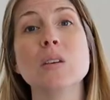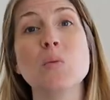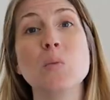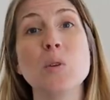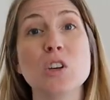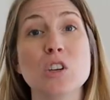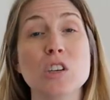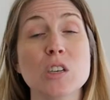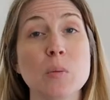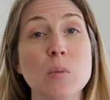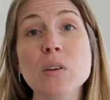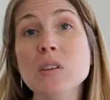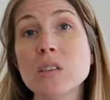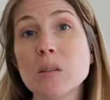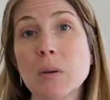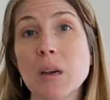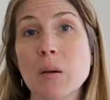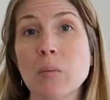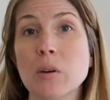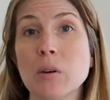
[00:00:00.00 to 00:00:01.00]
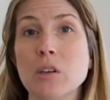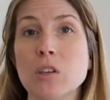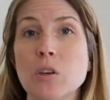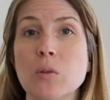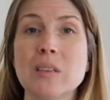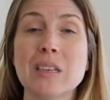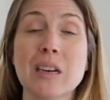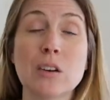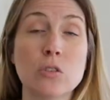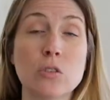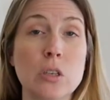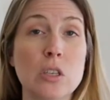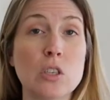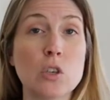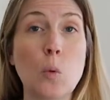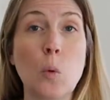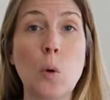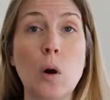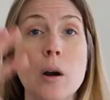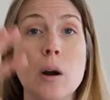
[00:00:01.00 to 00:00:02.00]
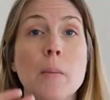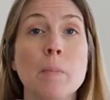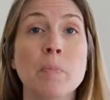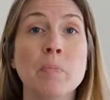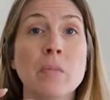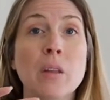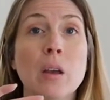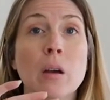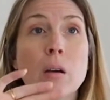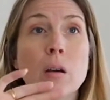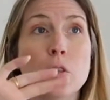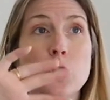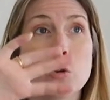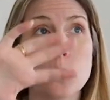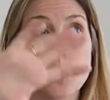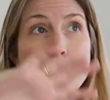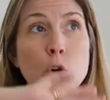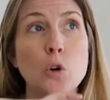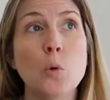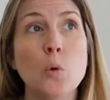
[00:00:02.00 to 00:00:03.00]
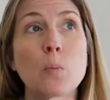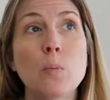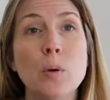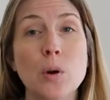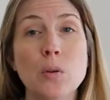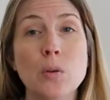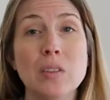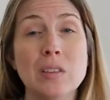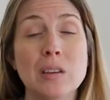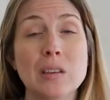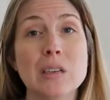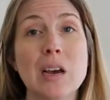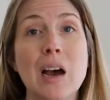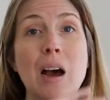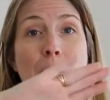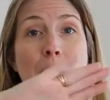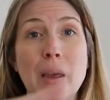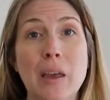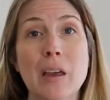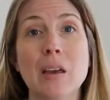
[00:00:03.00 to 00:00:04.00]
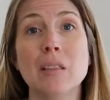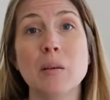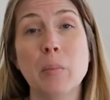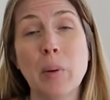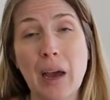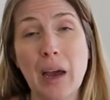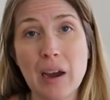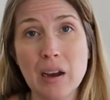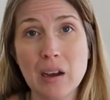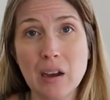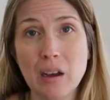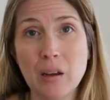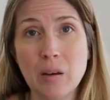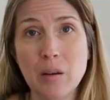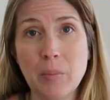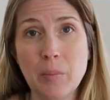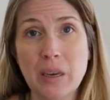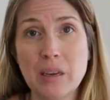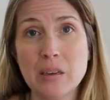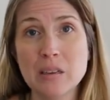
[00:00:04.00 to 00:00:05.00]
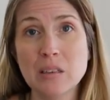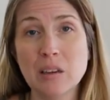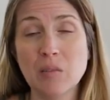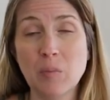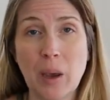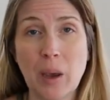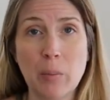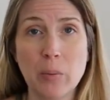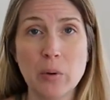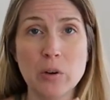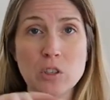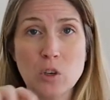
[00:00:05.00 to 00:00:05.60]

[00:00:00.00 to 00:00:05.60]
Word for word: So what you're supposed to be able to do is actually score through both the top and the back piece of paper,